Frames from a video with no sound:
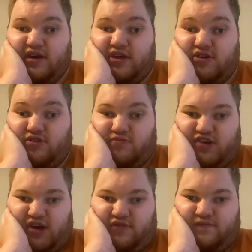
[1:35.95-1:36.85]
YouTube
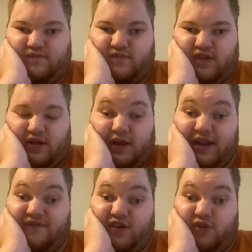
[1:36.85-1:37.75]
channel.
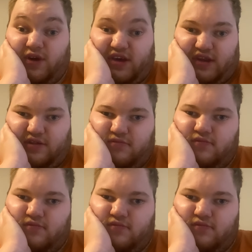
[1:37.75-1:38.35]
Literally for no reason.